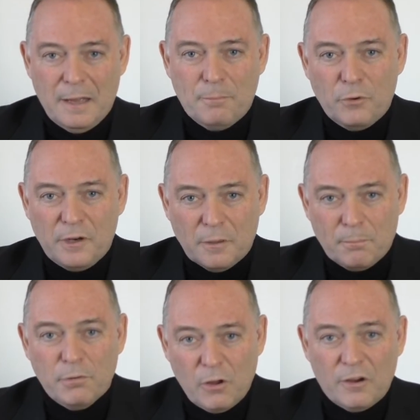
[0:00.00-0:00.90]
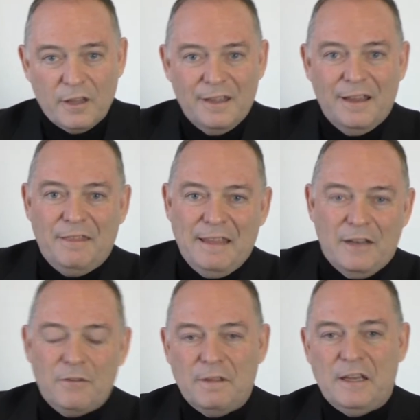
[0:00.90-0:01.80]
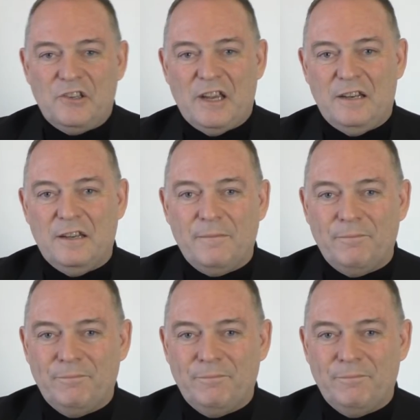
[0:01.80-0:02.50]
are put in a block at the end of the agenda.